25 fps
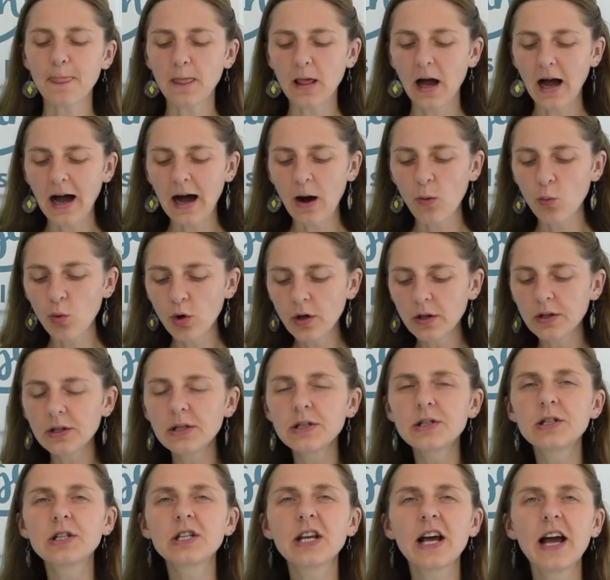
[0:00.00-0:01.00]
I
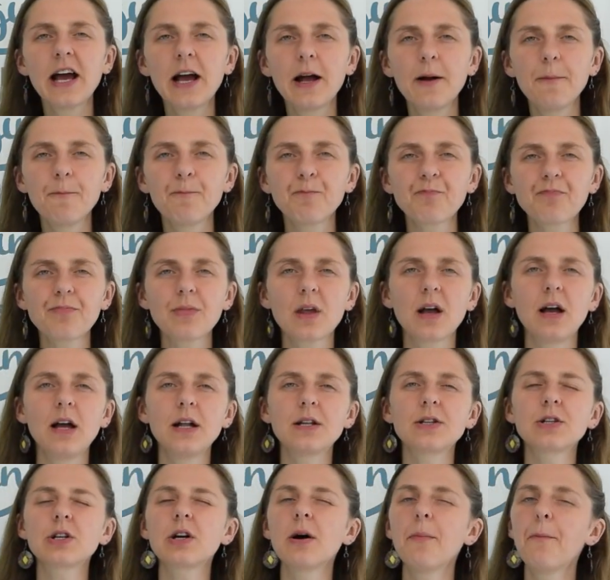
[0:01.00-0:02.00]
wouldn't say
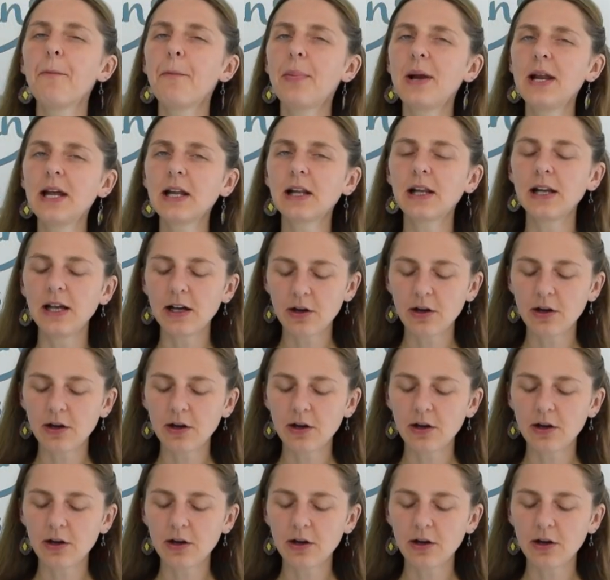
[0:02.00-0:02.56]
it's completely